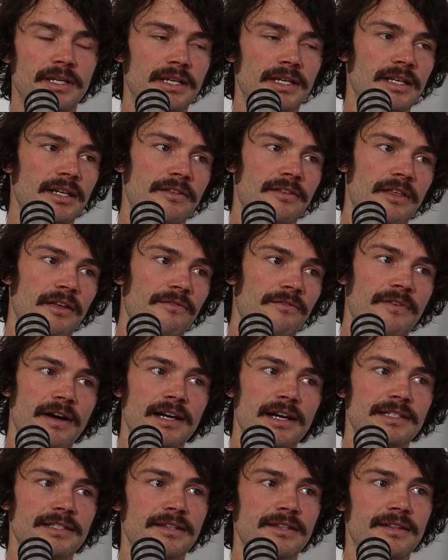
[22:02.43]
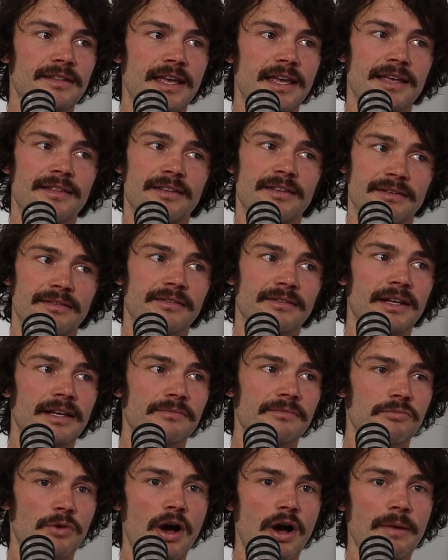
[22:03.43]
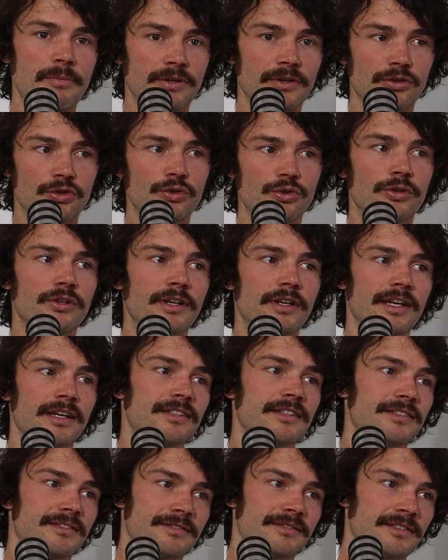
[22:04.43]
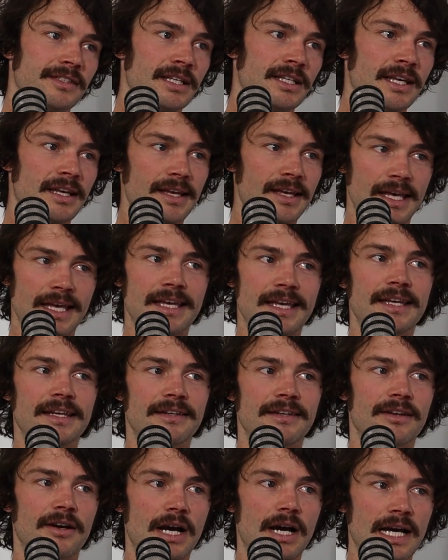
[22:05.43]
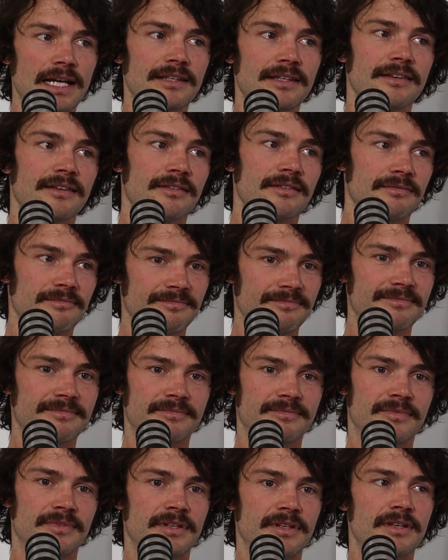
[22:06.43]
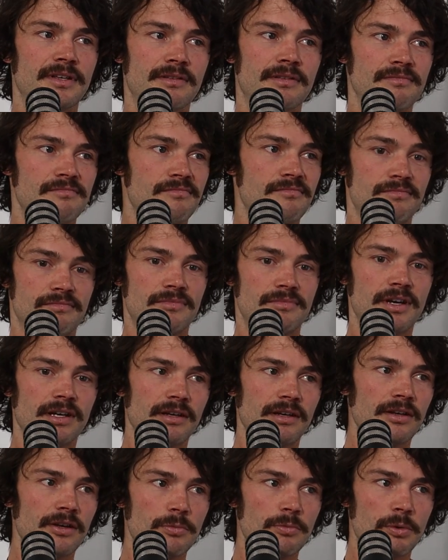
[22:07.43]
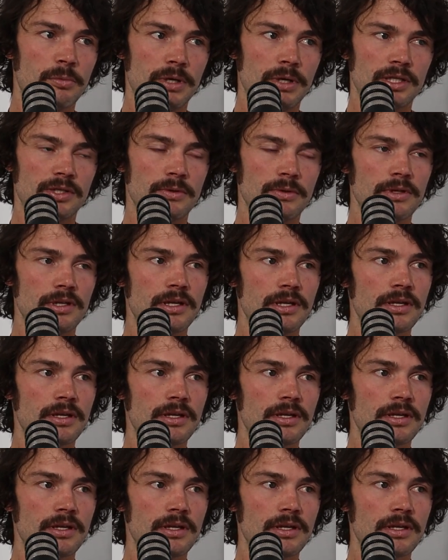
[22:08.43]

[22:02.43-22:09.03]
anything faster than that, then like I'm in good nick and I can go perpetually.